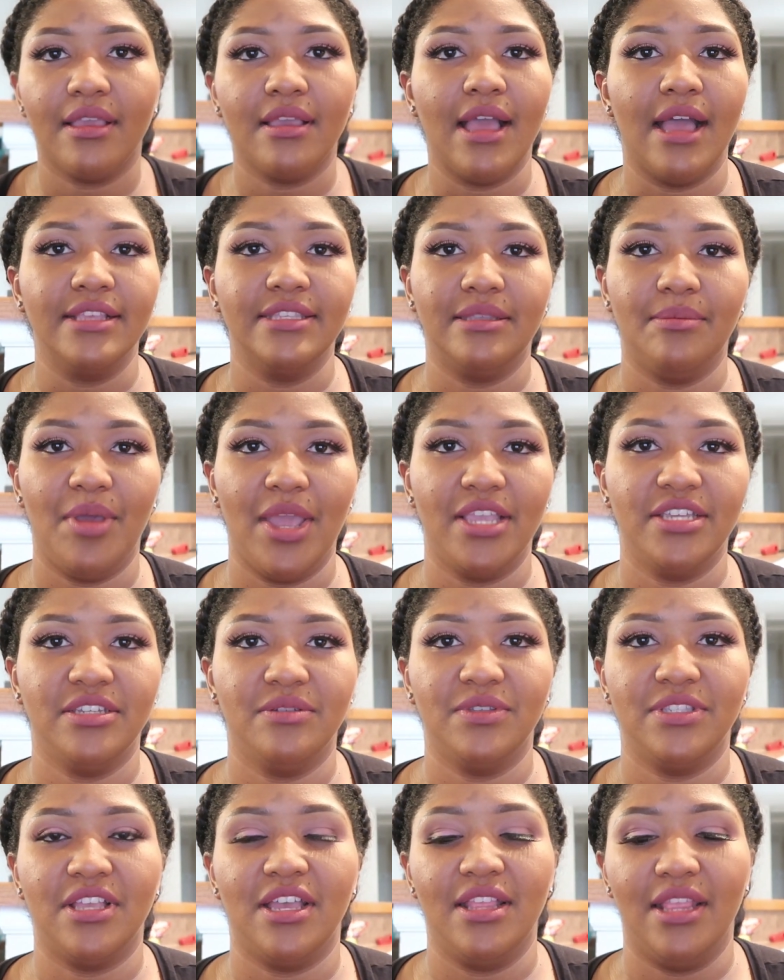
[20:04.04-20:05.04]

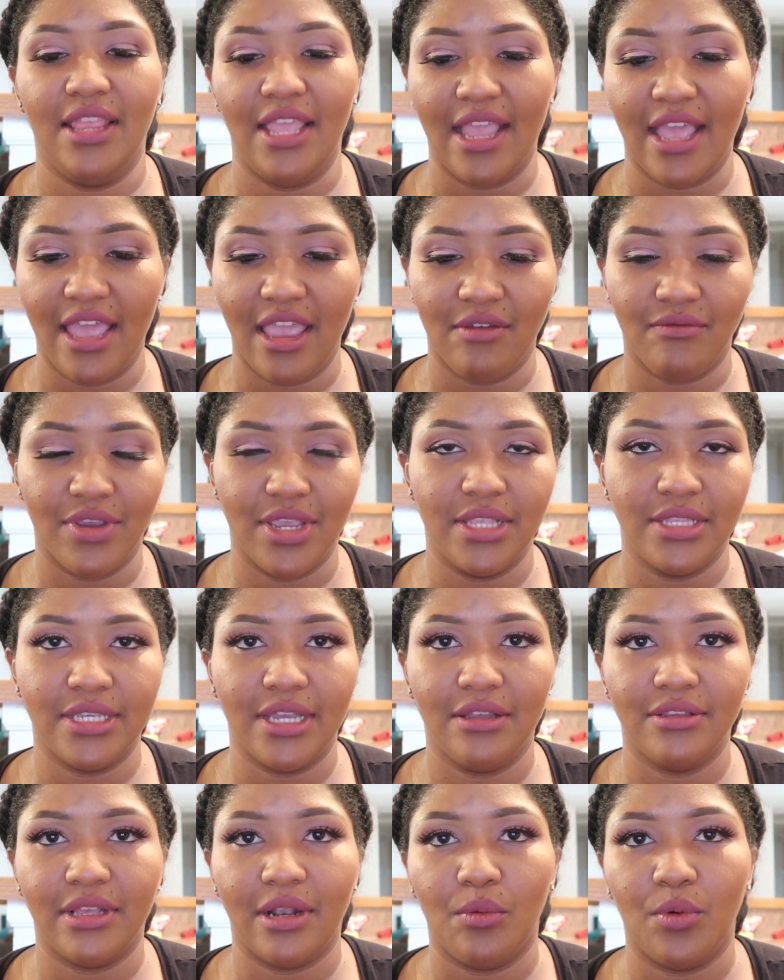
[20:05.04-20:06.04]
constipation was the other thing I had written
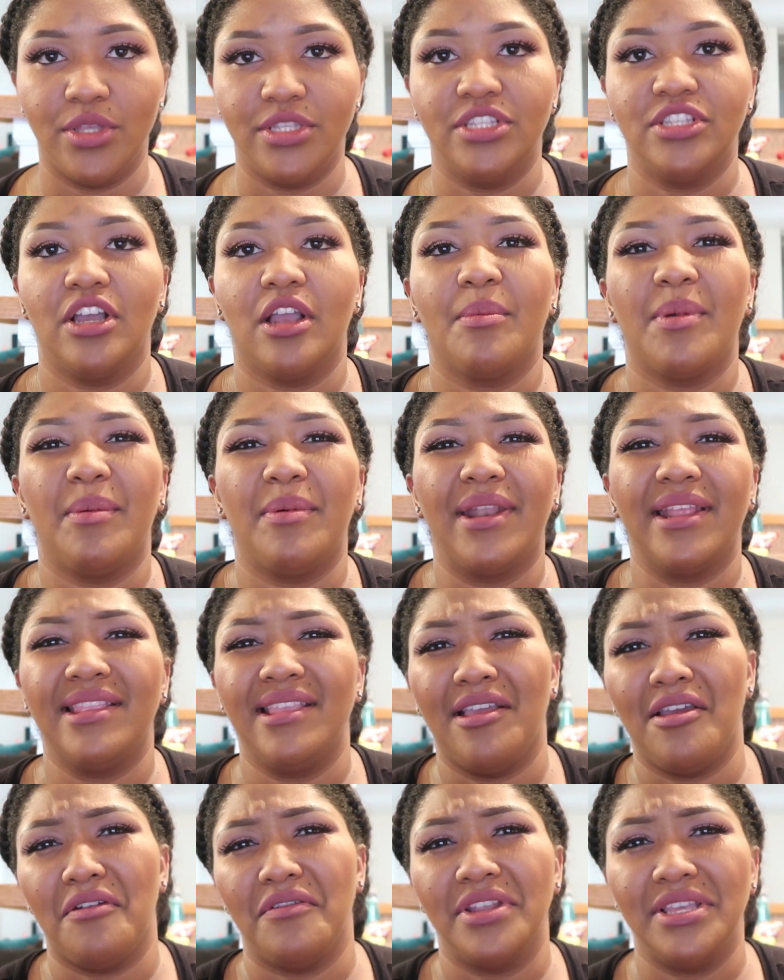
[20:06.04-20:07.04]
down that I wanted to talk about, but I
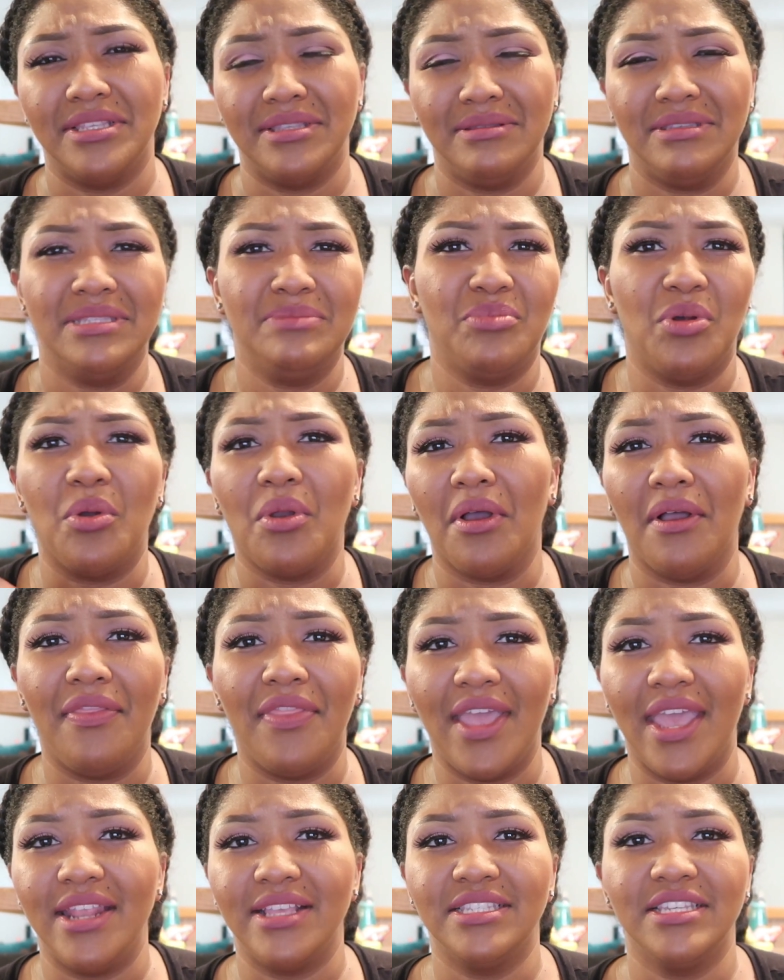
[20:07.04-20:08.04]
think I already spoke
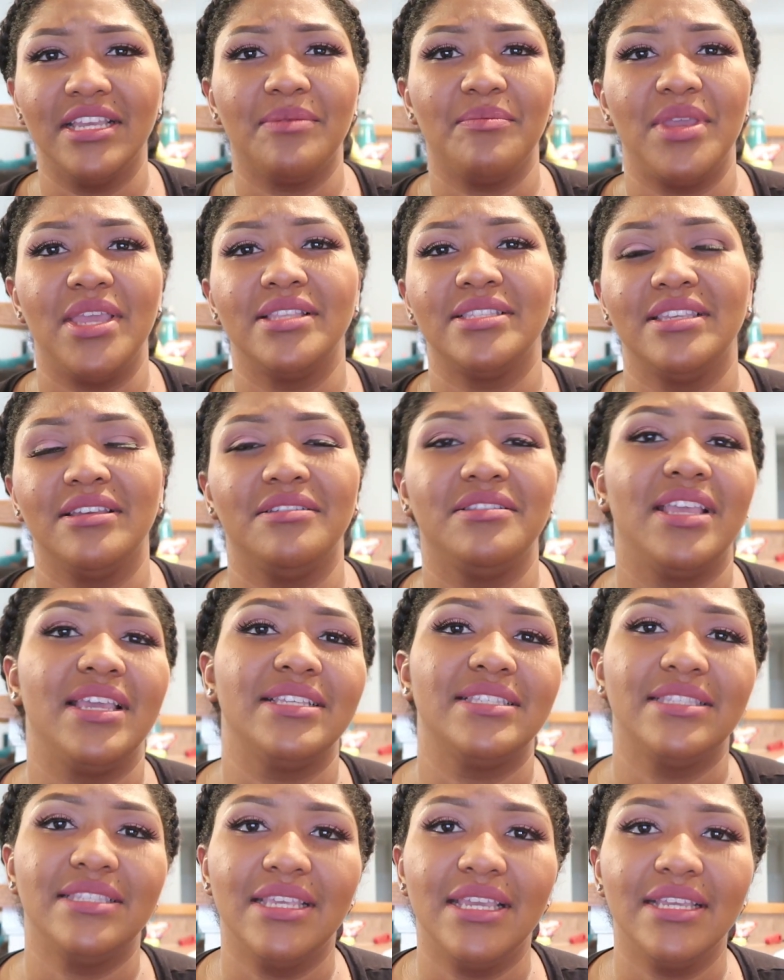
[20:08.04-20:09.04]
on that. It took me till
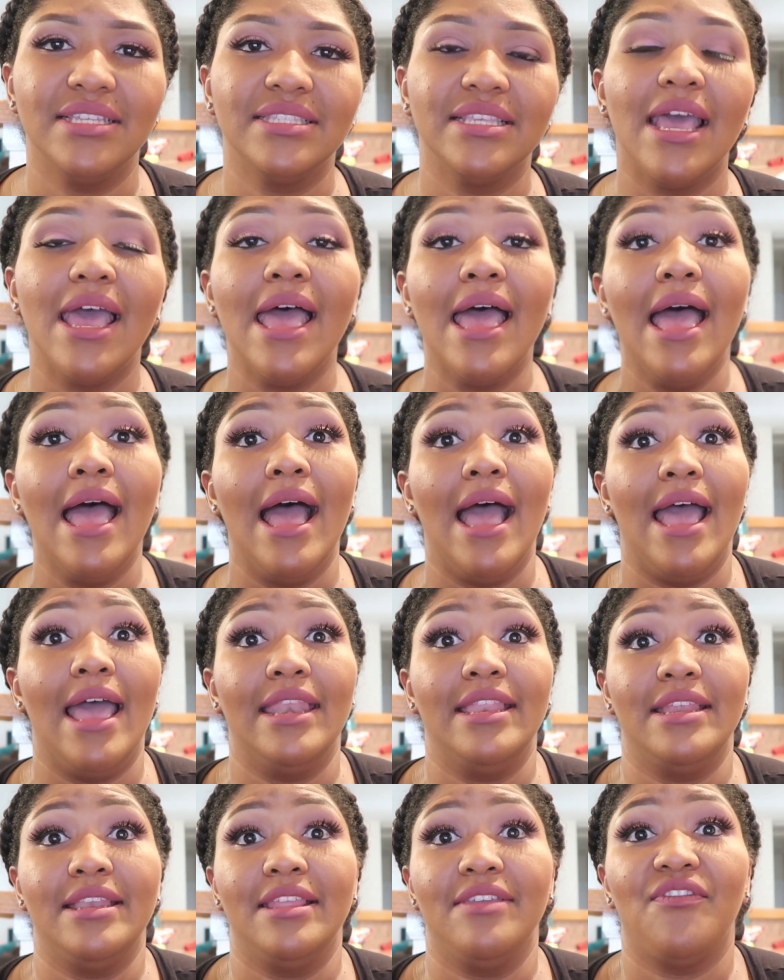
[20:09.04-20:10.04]
day 6.
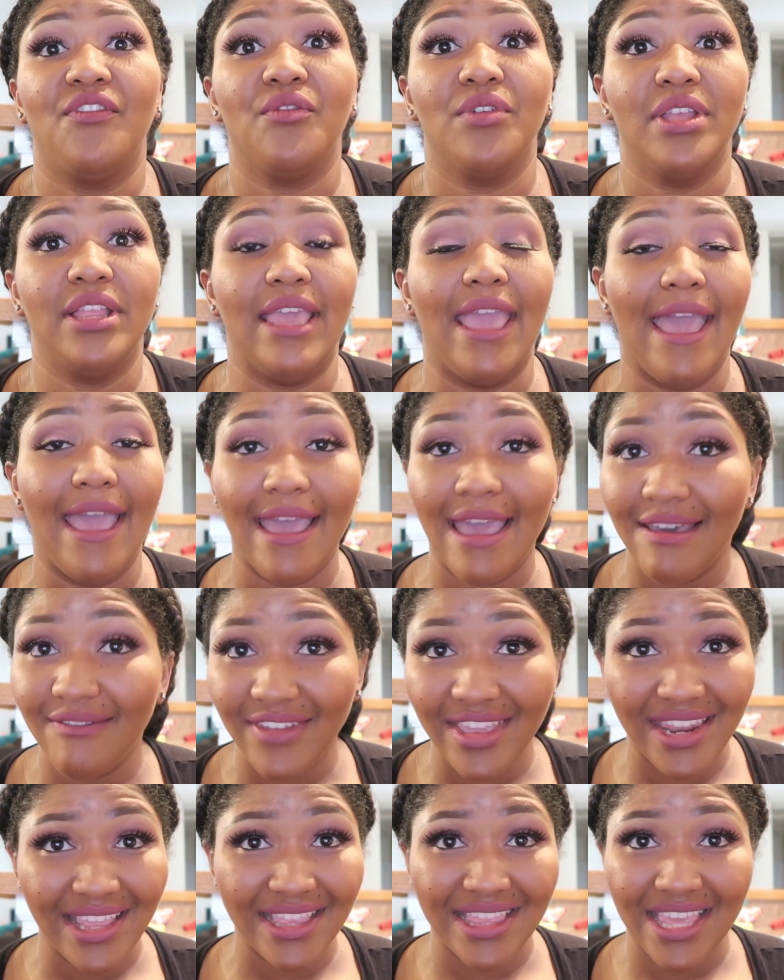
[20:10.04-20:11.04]
I didn't even really
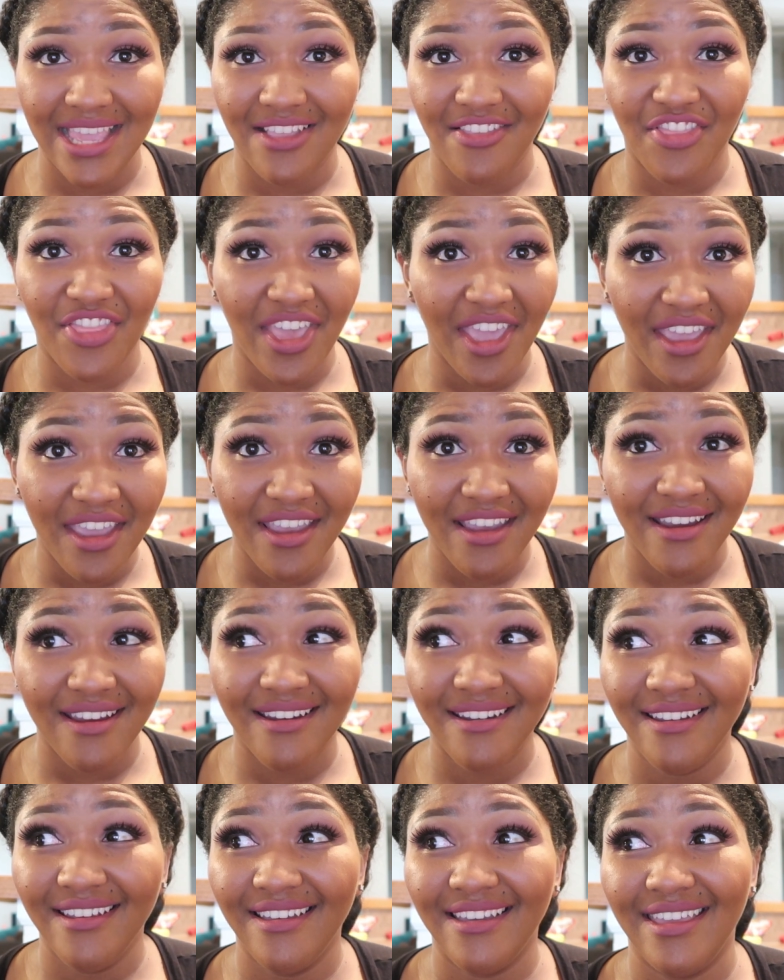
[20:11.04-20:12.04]
have anything
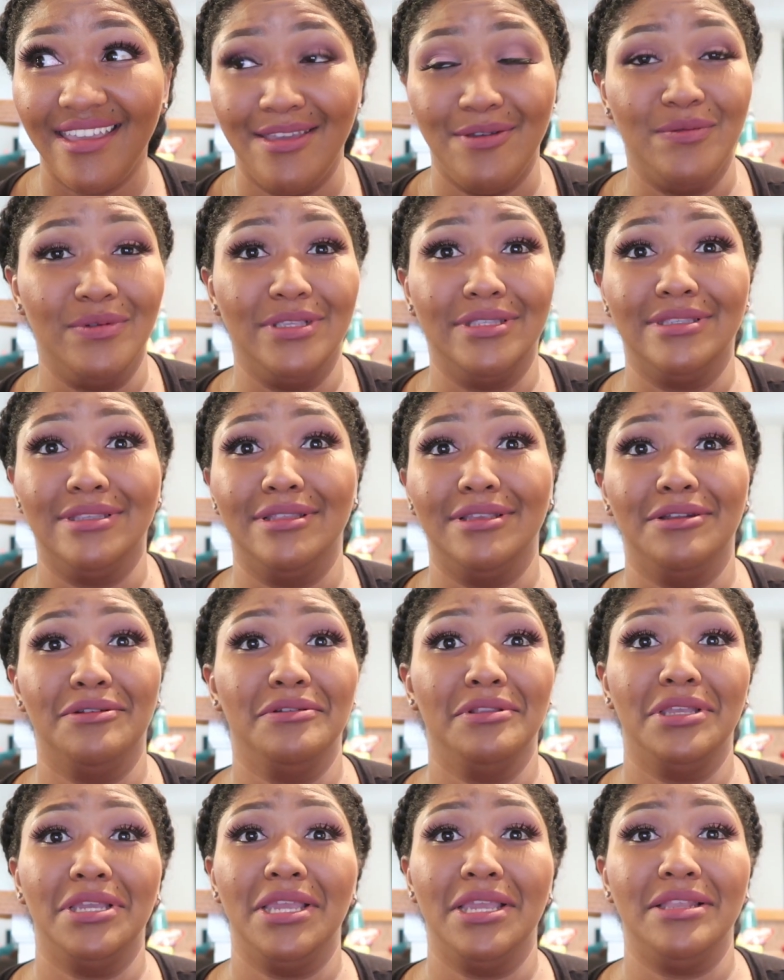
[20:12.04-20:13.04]
there. It was
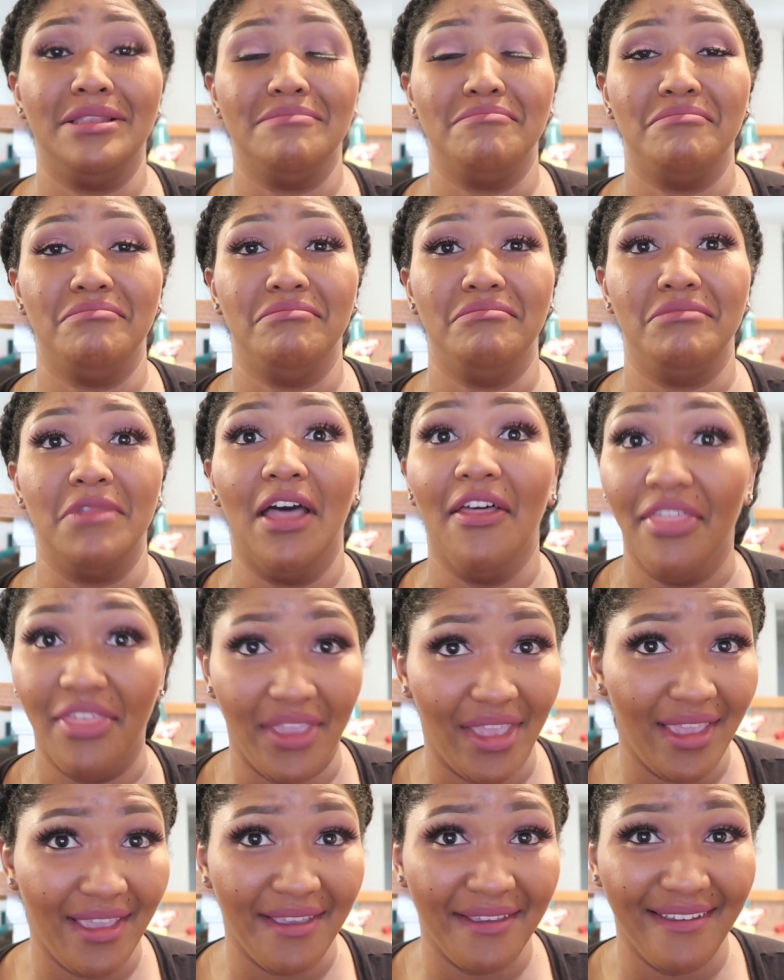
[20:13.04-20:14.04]
literally
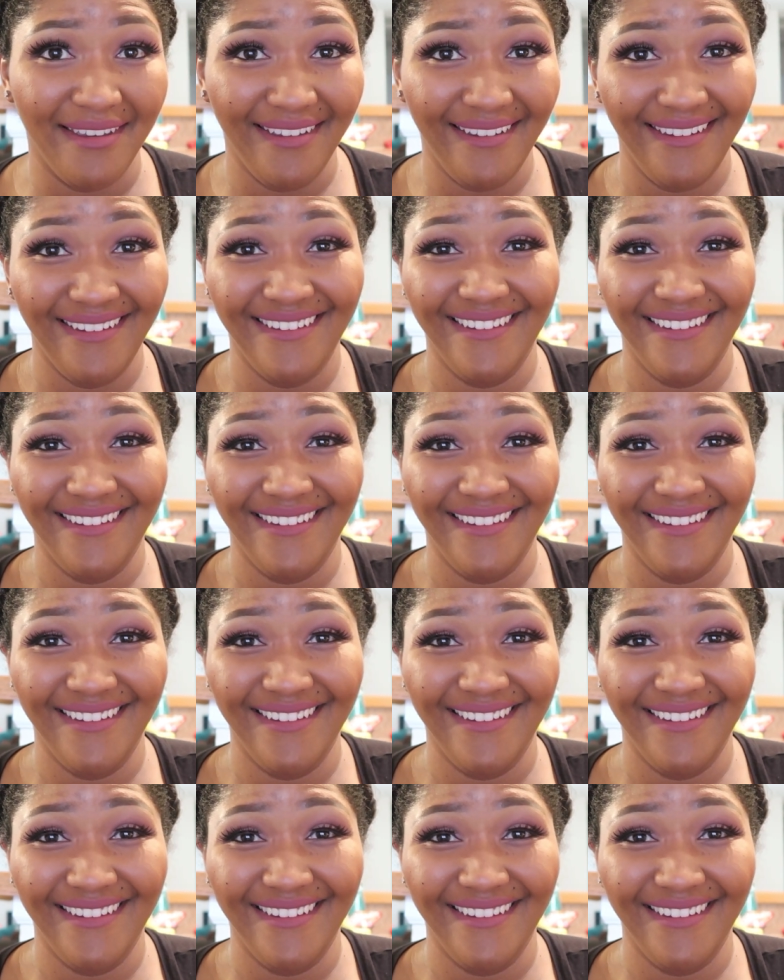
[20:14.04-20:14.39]
nothing